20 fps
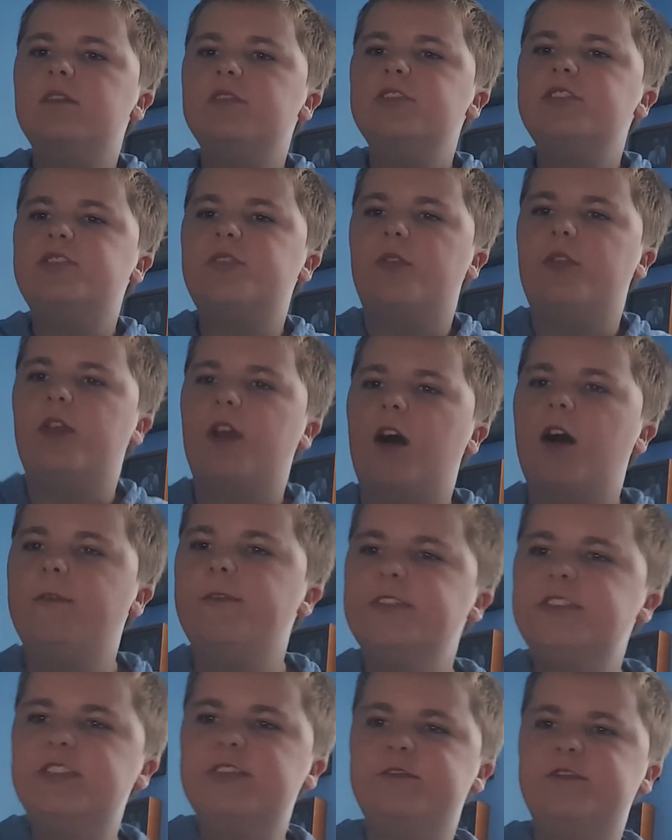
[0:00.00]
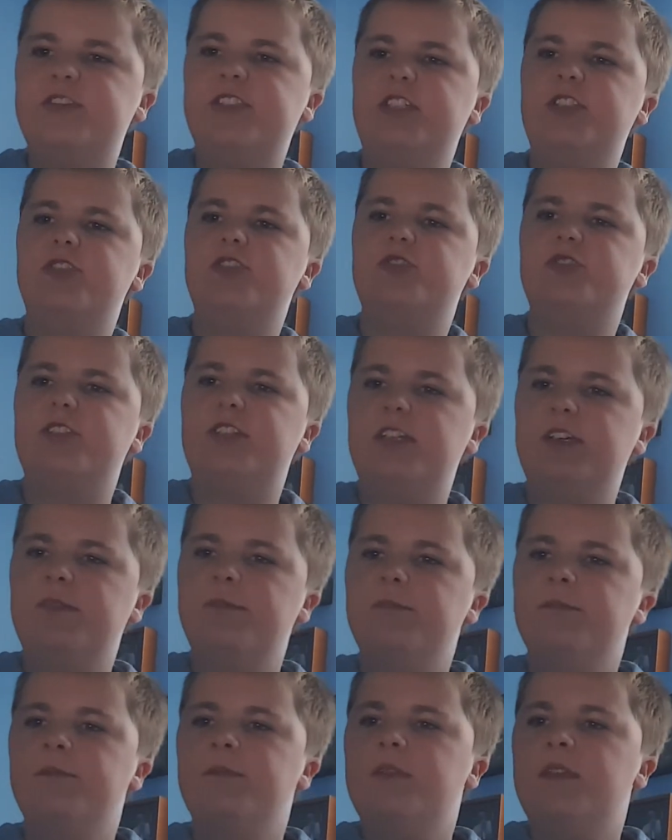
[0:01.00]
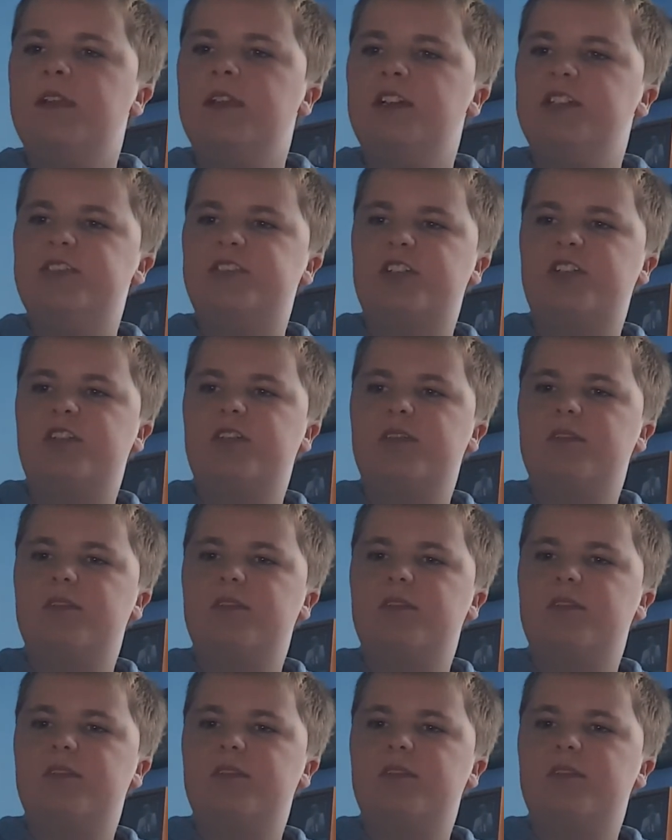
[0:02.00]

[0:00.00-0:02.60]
So the Office of Sentry is the